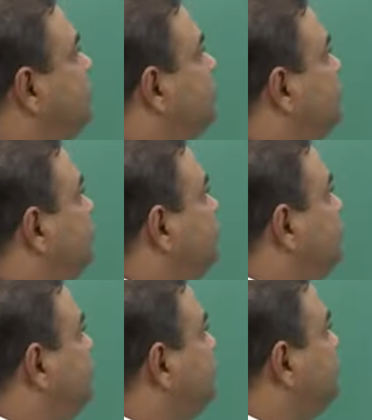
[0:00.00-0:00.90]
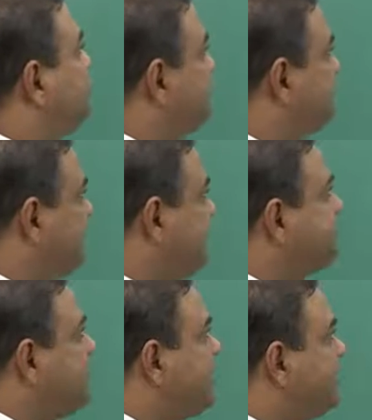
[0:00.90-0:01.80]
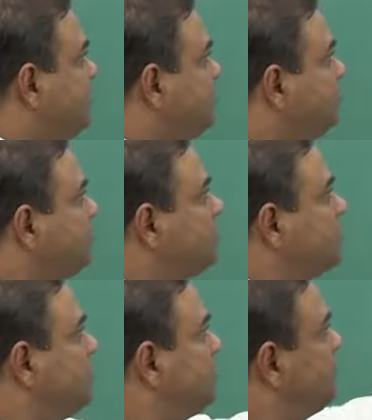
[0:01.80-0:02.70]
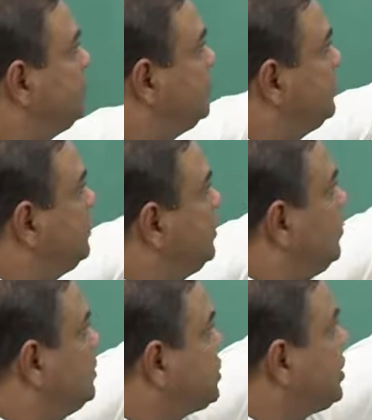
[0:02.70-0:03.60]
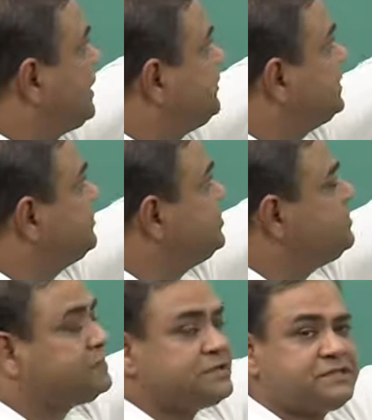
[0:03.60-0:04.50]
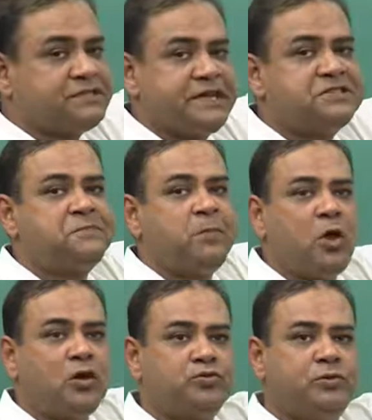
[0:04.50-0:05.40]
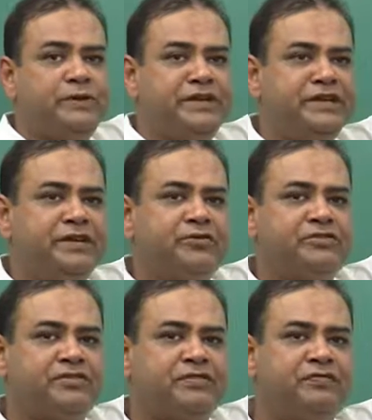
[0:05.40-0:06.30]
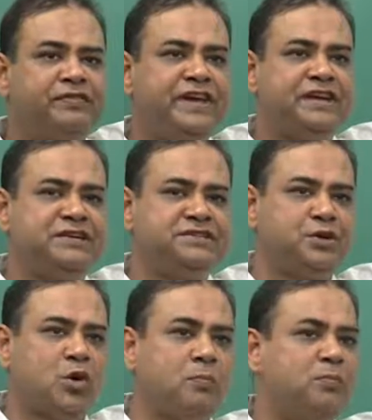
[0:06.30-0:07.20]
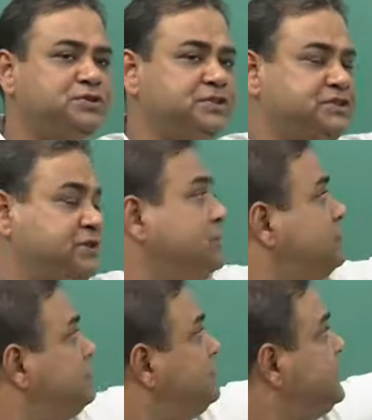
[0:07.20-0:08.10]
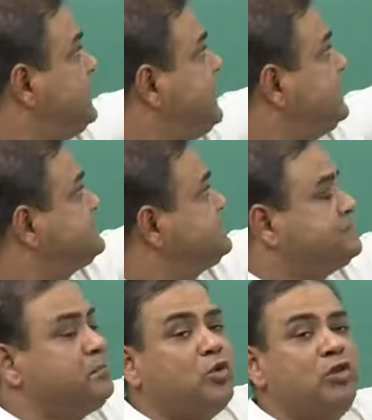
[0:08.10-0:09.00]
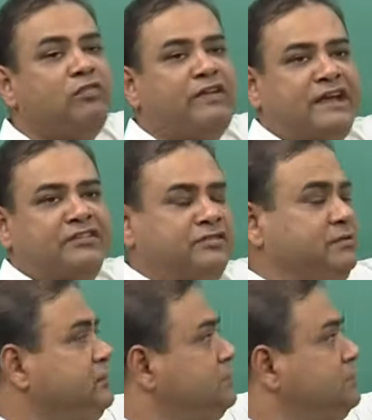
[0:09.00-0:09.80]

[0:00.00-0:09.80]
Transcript: So, this phase diagram we will talk, and then G versus X plot will be needed, which is the free energy composition, X is the mole fraction.